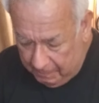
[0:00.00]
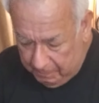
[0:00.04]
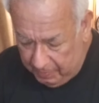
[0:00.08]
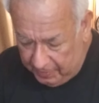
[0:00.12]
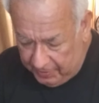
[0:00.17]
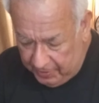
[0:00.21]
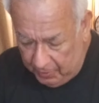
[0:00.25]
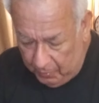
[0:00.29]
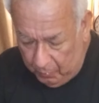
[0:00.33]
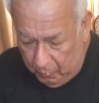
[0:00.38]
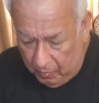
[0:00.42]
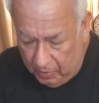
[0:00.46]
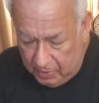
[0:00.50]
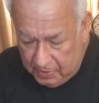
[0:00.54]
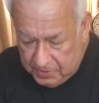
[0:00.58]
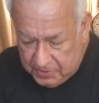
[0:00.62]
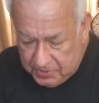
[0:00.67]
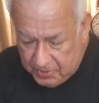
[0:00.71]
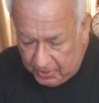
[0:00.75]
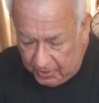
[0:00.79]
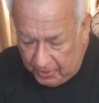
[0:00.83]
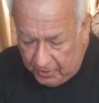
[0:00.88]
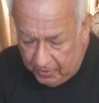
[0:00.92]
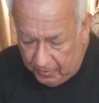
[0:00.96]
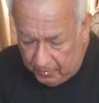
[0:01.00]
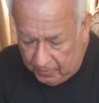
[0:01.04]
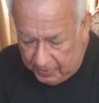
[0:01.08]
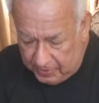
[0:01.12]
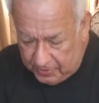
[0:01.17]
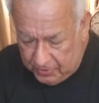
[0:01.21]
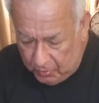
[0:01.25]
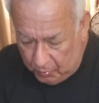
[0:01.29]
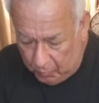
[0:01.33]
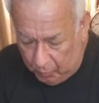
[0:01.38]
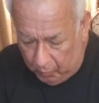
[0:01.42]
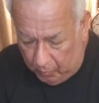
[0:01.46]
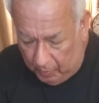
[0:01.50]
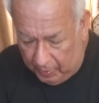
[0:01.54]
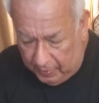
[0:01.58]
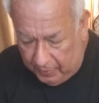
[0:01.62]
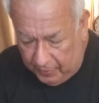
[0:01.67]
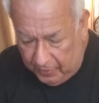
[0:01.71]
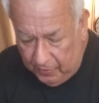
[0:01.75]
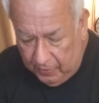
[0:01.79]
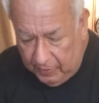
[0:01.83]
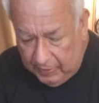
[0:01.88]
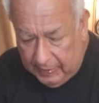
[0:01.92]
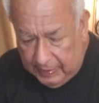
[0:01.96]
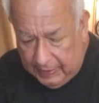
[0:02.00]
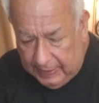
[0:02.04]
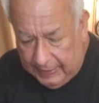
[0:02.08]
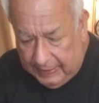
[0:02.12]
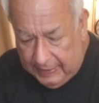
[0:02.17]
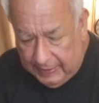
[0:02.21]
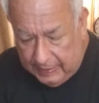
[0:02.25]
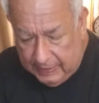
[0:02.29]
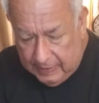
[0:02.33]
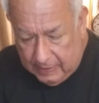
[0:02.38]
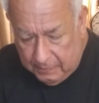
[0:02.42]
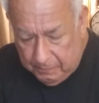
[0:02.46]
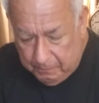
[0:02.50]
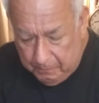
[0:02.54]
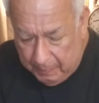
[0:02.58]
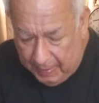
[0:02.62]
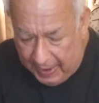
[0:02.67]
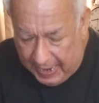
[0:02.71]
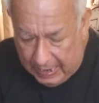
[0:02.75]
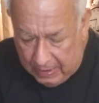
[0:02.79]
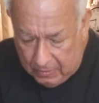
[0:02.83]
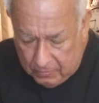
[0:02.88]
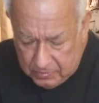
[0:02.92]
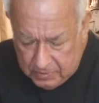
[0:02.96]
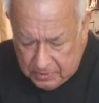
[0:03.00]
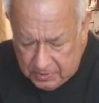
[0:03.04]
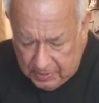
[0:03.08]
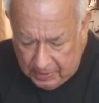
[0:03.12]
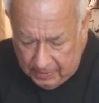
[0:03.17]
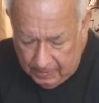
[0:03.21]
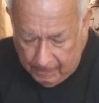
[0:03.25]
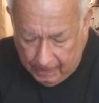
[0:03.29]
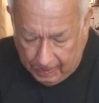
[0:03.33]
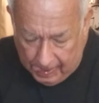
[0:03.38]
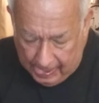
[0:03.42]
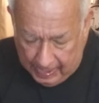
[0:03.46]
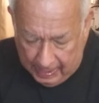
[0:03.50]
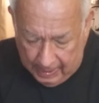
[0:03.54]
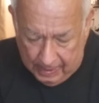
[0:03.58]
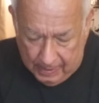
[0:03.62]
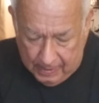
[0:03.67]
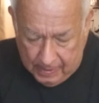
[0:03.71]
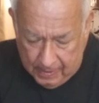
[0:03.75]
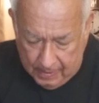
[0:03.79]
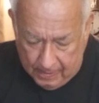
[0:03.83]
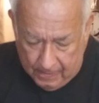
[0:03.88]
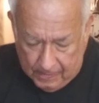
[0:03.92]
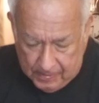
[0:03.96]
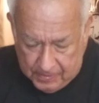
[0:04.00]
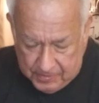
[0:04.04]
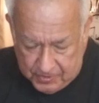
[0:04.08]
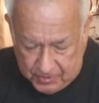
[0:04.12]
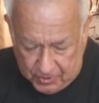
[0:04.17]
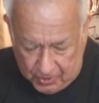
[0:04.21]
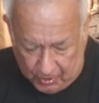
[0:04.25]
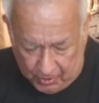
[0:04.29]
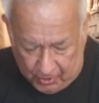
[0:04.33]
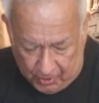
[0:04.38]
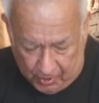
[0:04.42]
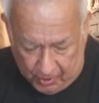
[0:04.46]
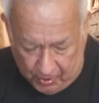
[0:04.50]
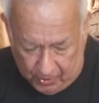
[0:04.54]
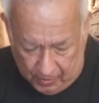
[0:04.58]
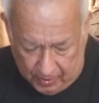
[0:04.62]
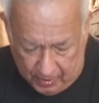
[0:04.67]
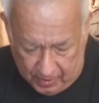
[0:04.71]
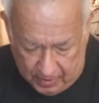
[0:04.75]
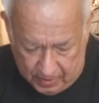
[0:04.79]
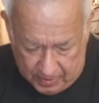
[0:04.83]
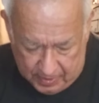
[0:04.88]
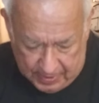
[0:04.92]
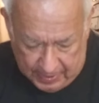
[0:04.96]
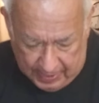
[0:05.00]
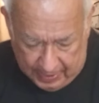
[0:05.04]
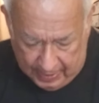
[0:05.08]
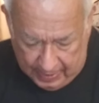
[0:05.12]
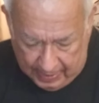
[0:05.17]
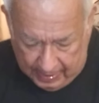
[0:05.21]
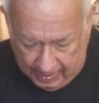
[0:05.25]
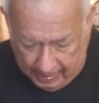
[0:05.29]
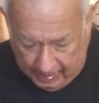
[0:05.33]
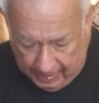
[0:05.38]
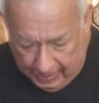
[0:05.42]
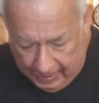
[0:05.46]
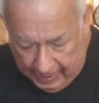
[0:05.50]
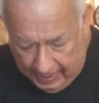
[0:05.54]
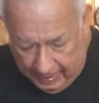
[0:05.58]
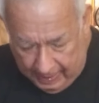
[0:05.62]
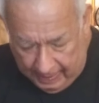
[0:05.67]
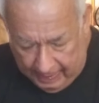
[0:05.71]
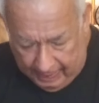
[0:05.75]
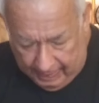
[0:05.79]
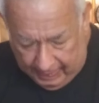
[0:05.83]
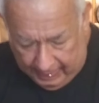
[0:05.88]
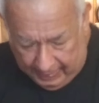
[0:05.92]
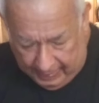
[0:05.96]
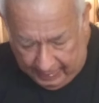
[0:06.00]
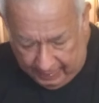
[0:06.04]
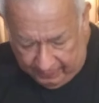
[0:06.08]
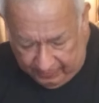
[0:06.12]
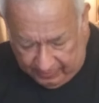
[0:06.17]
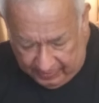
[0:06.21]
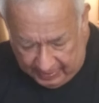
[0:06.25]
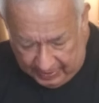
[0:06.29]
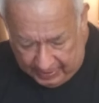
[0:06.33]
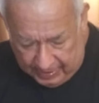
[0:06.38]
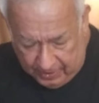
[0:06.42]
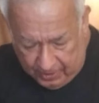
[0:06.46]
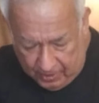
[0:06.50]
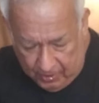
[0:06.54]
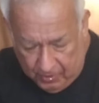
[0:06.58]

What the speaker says: But you want to secure it to where you get it bound, secured, and then